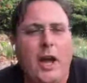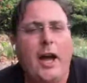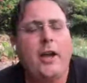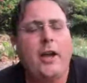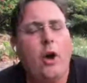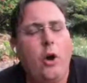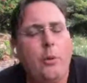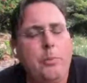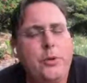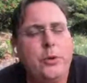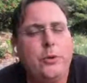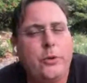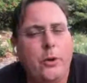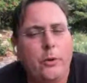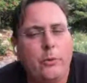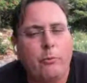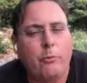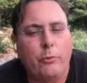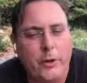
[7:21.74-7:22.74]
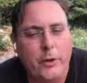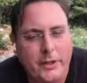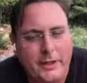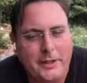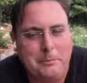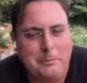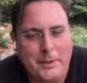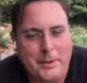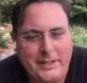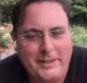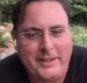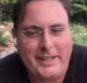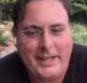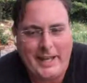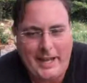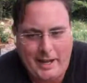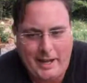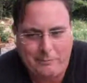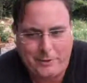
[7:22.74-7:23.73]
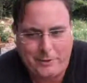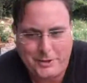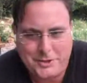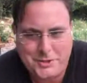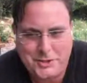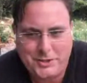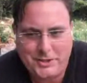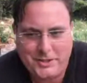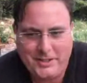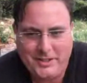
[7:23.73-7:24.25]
I hope you don't really mean the average.